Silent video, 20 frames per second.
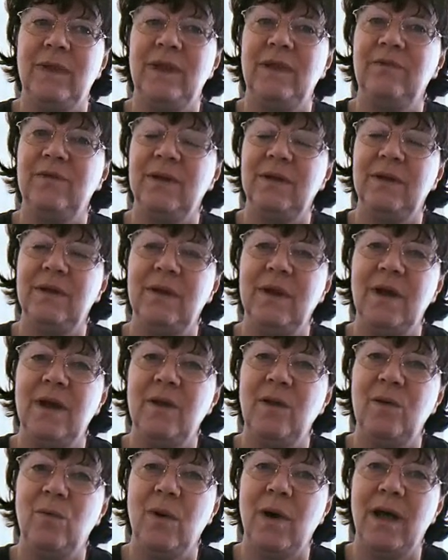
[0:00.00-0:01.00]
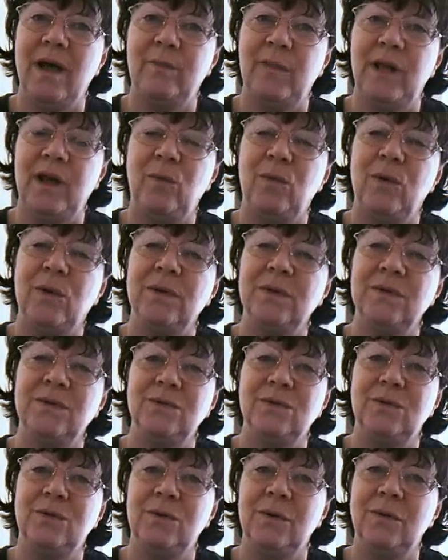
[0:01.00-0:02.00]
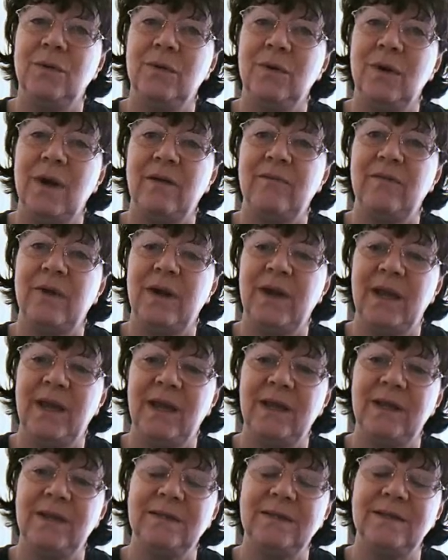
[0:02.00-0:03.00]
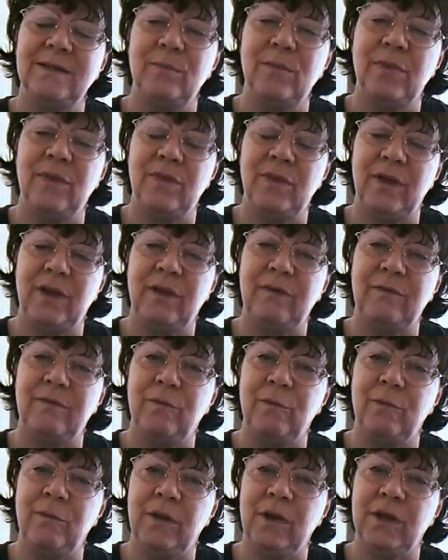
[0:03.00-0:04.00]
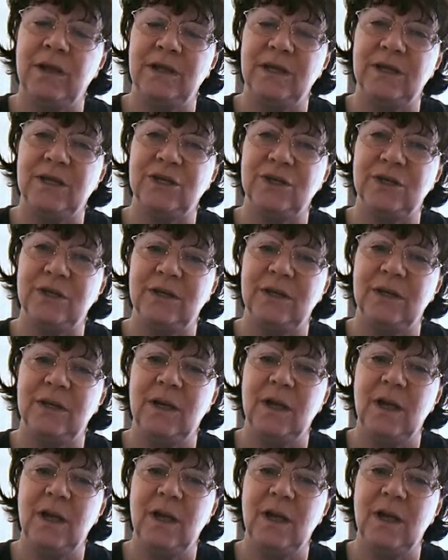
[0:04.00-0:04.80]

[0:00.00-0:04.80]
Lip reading: even know what ME was or have any sympathy for the condition.